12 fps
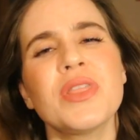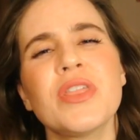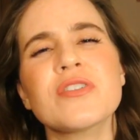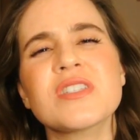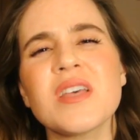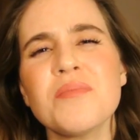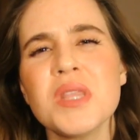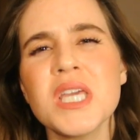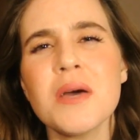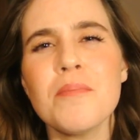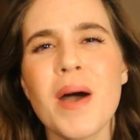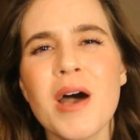but there's something
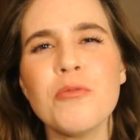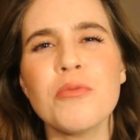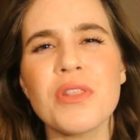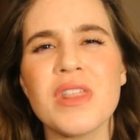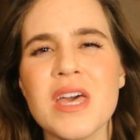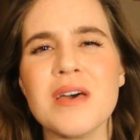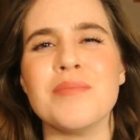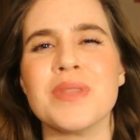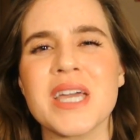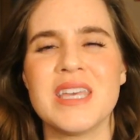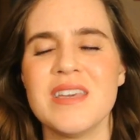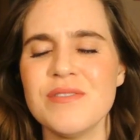about them
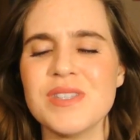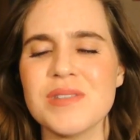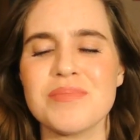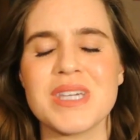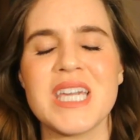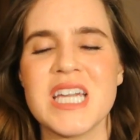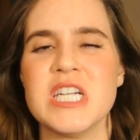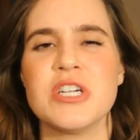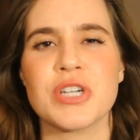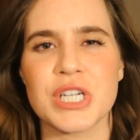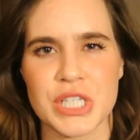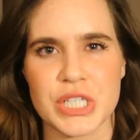that gives them
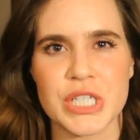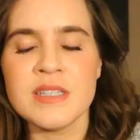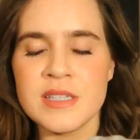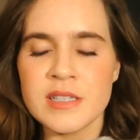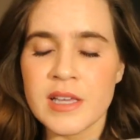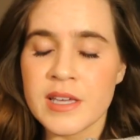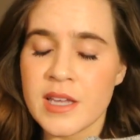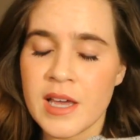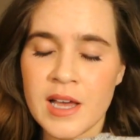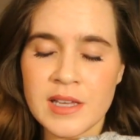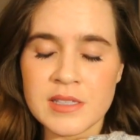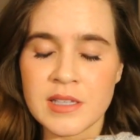character. Disneyland
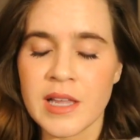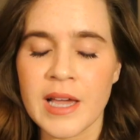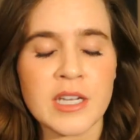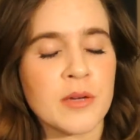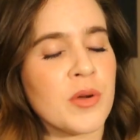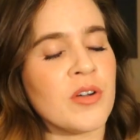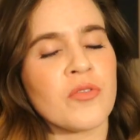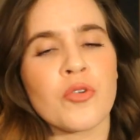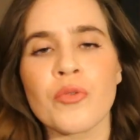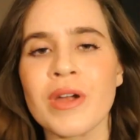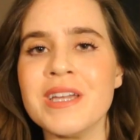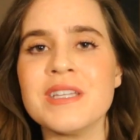has a lineup of
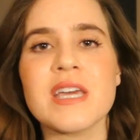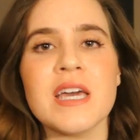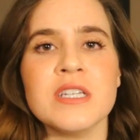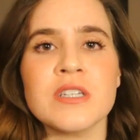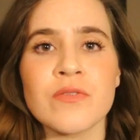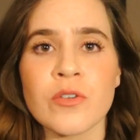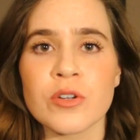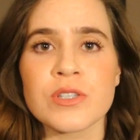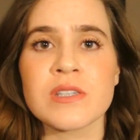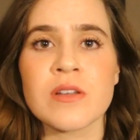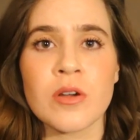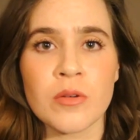great and
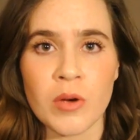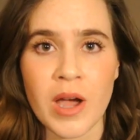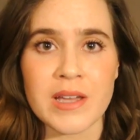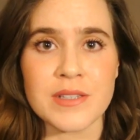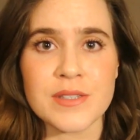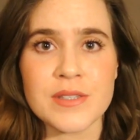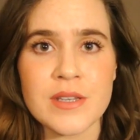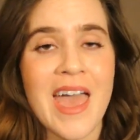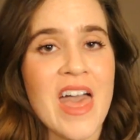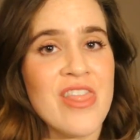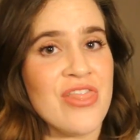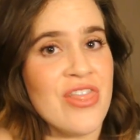diverse rides,
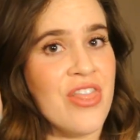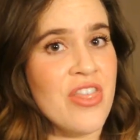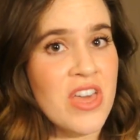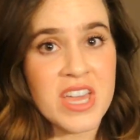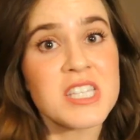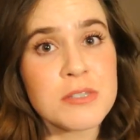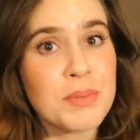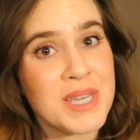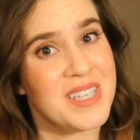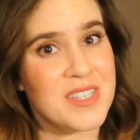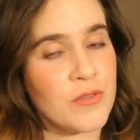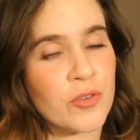and this
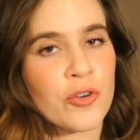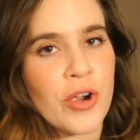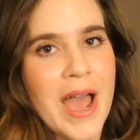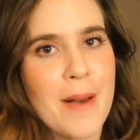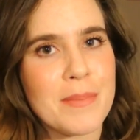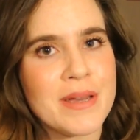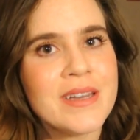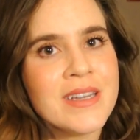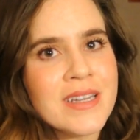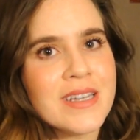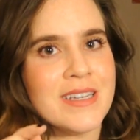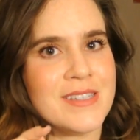piece of crap
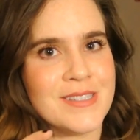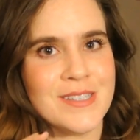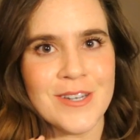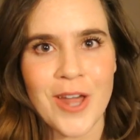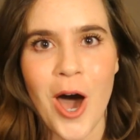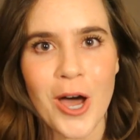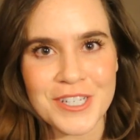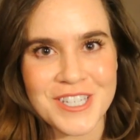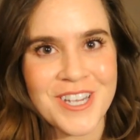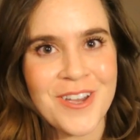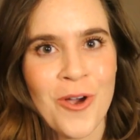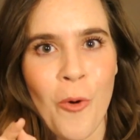is
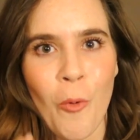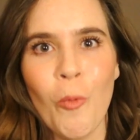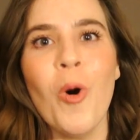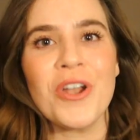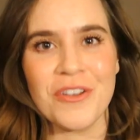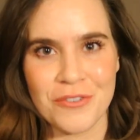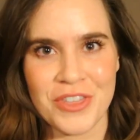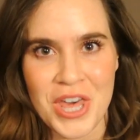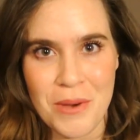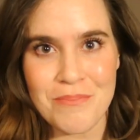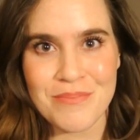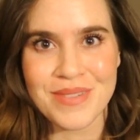not one of them.